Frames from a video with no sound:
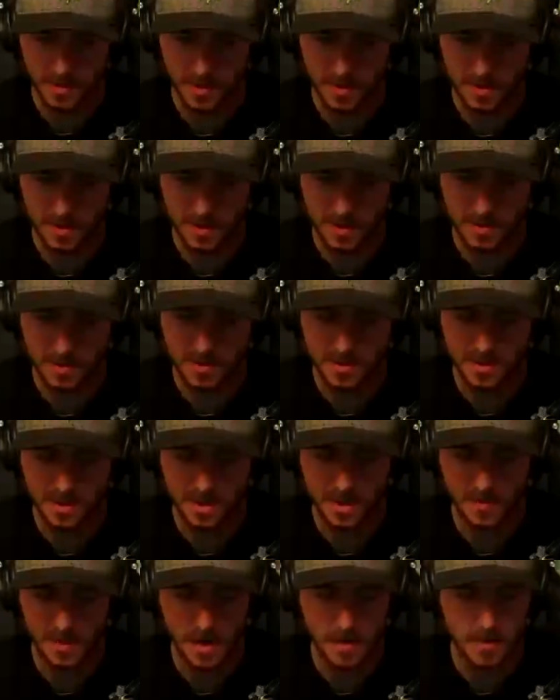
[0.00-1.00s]
Because
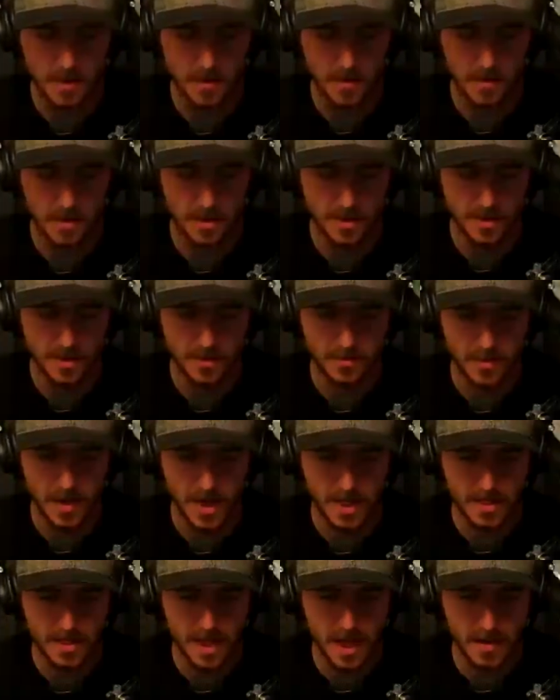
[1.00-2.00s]
he might be able to
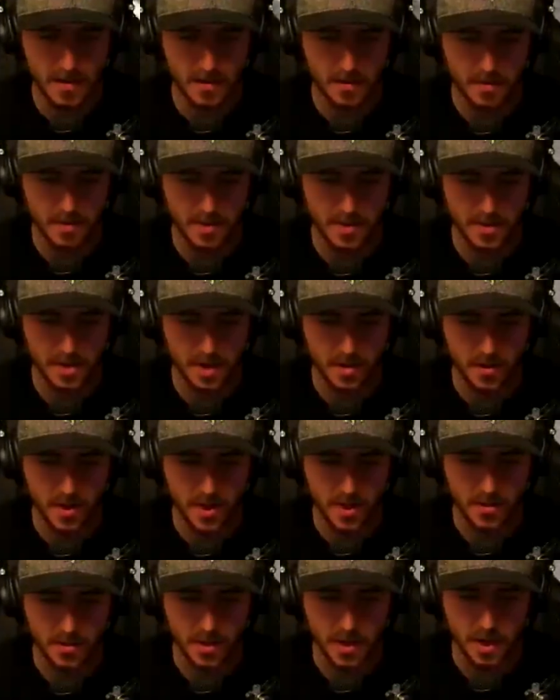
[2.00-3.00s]
make time up on the
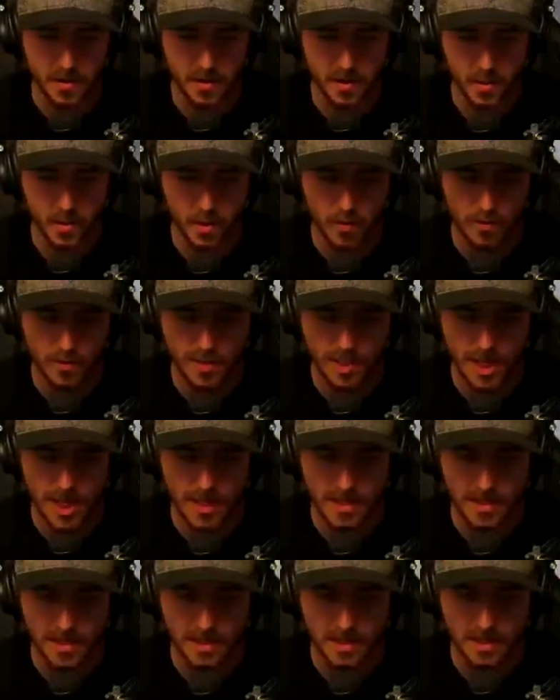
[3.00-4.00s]
straightaways, but I'm going to whoop his
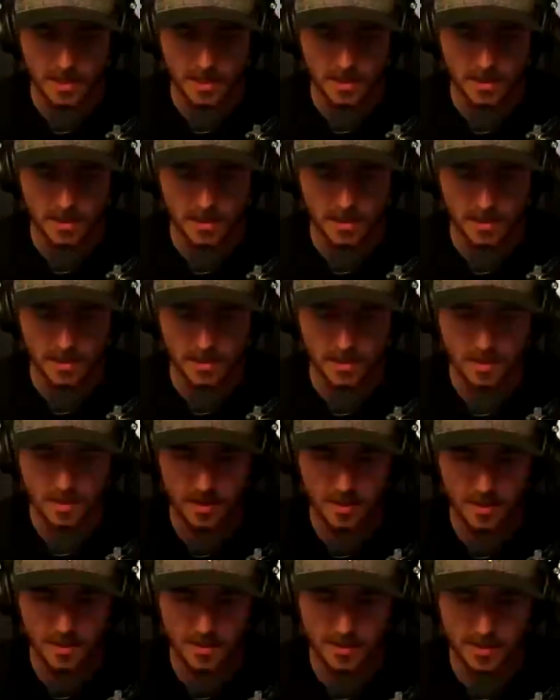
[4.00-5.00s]
ass in
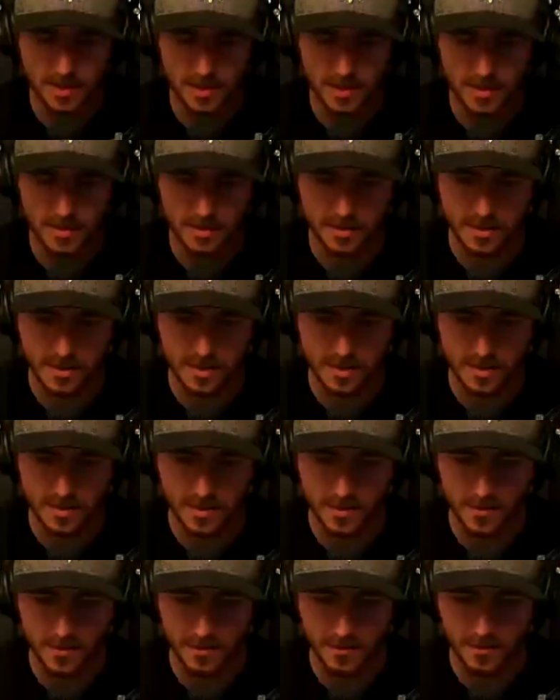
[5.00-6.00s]
the turns.
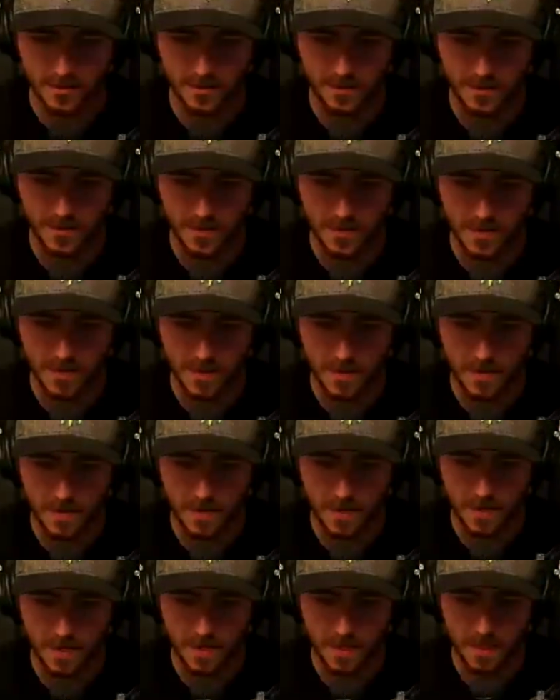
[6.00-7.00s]
Sure
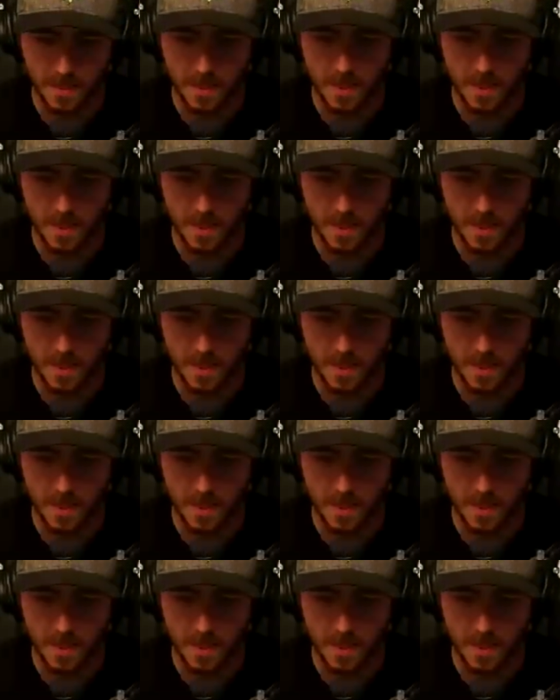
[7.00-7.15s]
about that?